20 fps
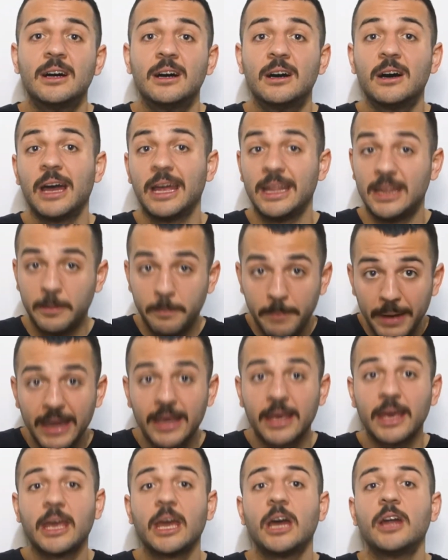and the
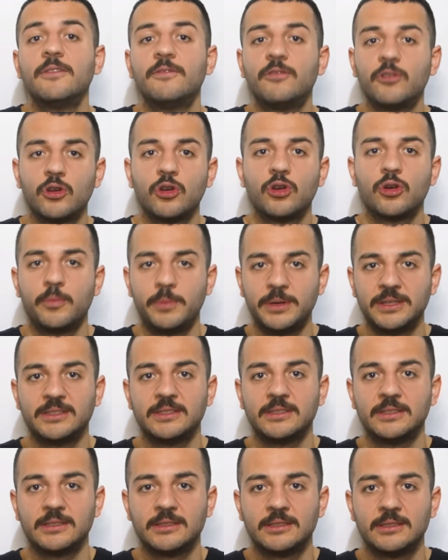bank account for your
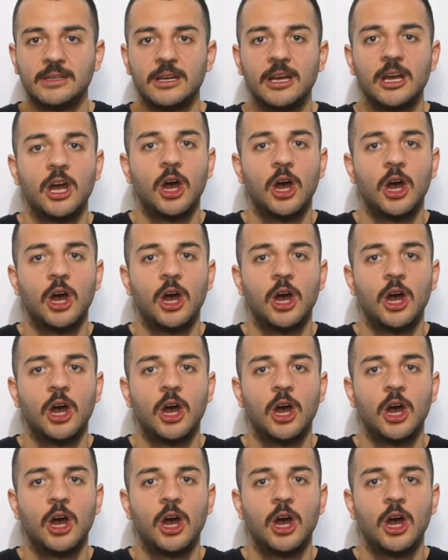business.